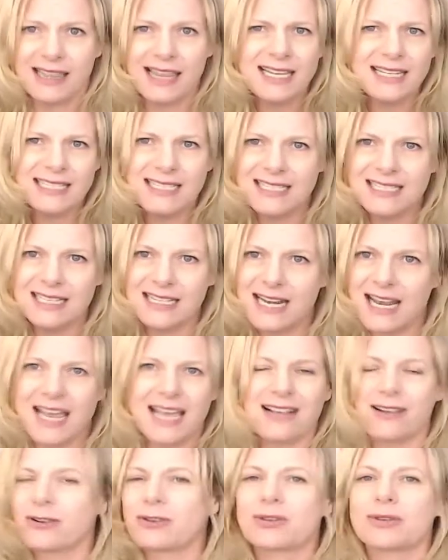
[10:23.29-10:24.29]
That didn't
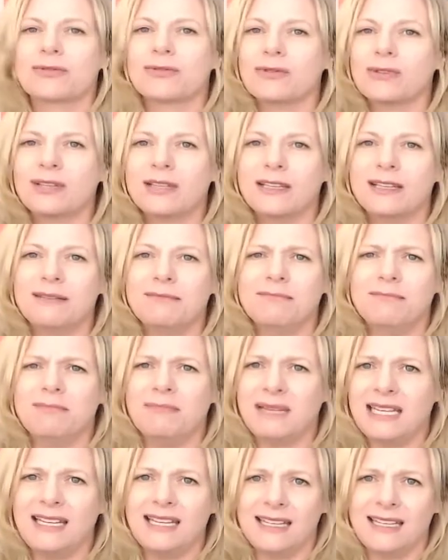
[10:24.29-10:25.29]
actually
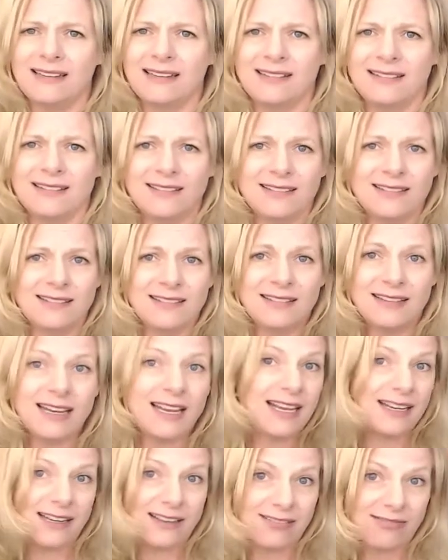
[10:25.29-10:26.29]
mean
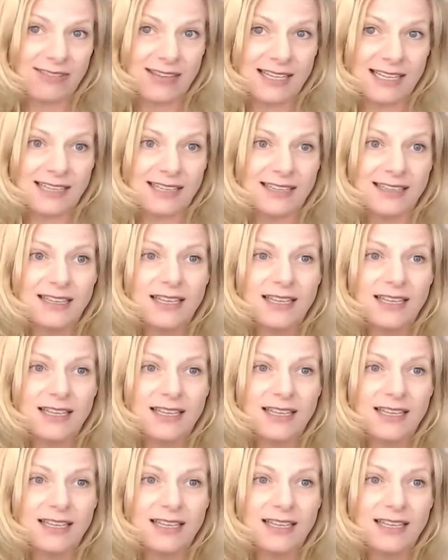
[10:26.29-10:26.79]
anything.